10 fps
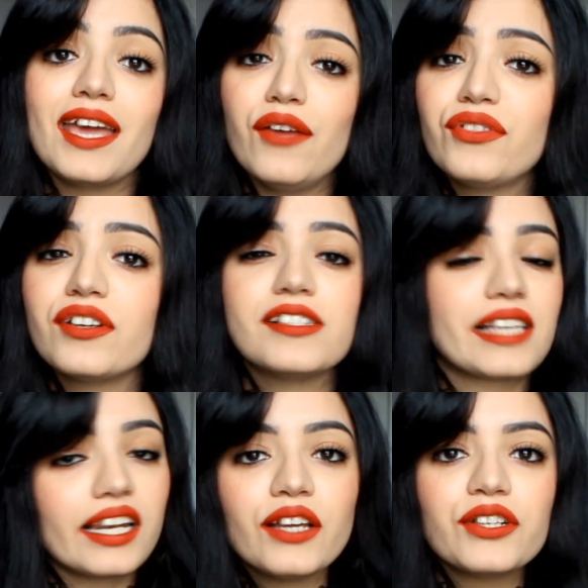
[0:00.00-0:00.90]
If there
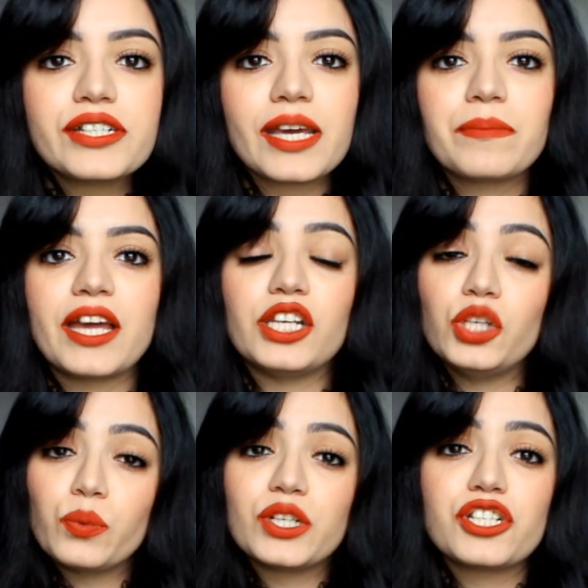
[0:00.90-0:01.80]
is any other tip that
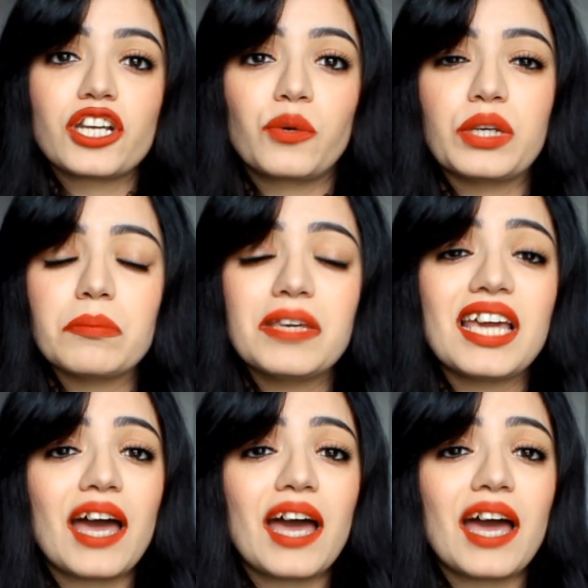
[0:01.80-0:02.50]
you want to share with me,